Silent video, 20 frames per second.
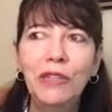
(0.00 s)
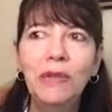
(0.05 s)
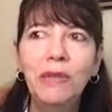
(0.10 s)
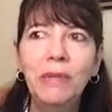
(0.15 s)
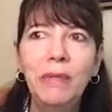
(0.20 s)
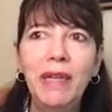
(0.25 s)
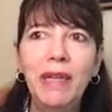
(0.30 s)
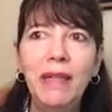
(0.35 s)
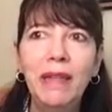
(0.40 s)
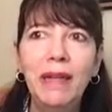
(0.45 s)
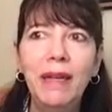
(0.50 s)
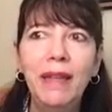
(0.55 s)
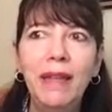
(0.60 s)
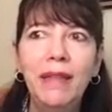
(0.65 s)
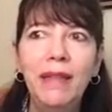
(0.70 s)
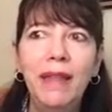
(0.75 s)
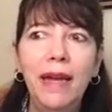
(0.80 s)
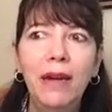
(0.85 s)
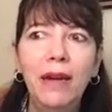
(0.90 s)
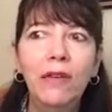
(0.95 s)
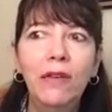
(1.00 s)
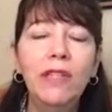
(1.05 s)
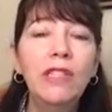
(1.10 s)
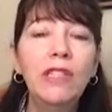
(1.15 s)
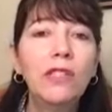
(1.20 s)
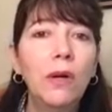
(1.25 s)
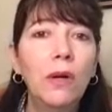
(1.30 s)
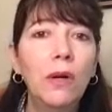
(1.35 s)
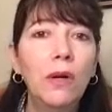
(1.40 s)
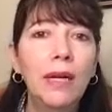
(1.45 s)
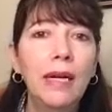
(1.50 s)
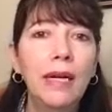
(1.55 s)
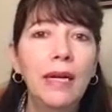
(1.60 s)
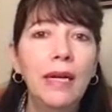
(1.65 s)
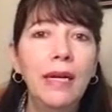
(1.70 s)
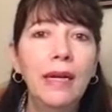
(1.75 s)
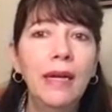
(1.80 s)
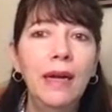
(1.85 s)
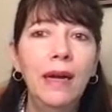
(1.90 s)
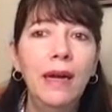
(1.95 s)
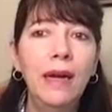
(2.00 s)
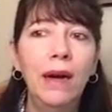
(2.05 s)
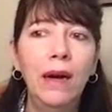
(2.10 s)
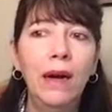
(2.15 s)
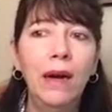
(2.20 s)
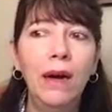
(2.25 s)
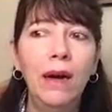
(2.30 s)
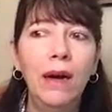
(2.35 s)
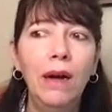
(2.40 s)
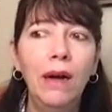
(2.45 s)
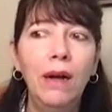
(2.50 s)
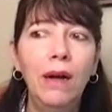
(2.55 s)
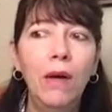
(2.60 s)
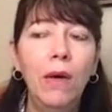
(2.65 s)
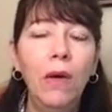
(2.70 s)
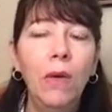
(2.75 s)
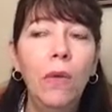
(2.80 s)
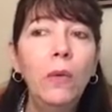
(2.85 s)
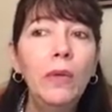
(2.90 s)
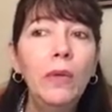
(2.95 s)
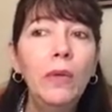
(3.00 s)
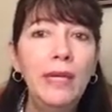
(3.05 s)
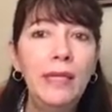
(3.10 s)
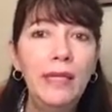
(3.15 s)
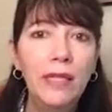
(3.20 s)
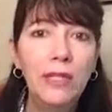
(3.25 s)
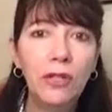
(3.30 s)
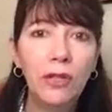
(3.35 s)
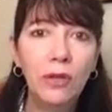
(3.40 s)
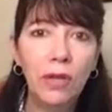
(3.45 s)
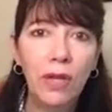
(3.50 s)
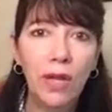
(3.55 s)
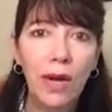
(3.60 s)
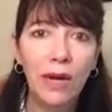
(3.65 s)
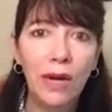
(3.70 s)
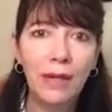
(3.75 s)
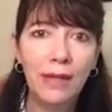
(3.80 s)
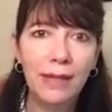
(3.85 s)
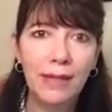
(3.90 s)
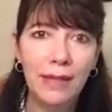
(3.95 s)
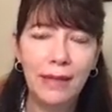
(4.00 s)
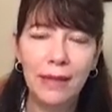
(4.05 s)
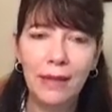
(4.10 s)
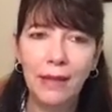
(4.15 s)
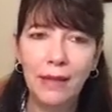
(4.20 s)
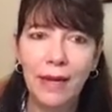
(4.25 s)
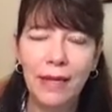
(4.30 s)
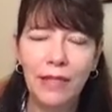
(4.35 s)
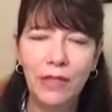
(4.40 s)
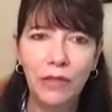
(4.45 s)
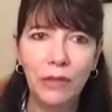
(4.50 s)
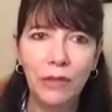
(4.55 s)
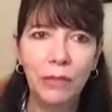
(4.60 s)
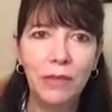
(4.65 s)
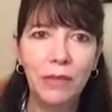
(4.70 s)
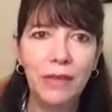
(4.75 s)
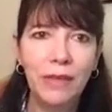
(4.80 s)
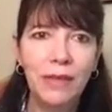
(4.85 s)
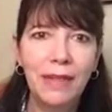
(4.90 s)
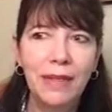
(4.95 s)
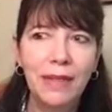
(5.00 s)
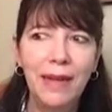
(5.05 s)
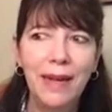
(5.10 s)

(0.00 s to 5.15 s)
with me that they are installing only digital clocks in the classrooms.